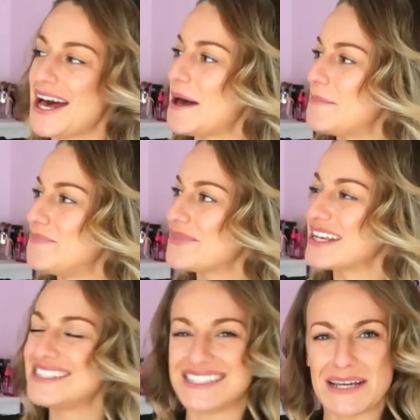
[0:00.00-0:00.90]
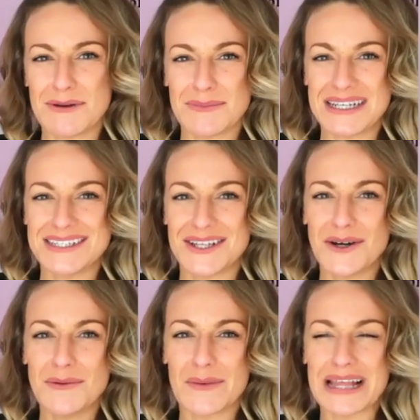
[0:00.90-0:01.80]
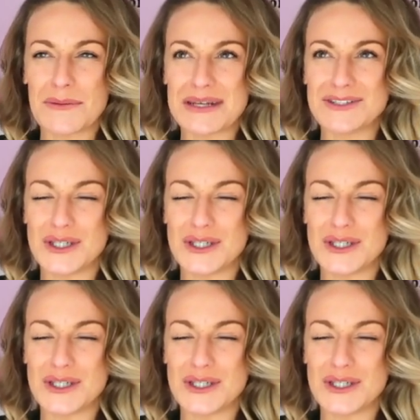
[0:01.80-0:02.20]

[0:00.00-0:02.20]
um, statement piece though, but without being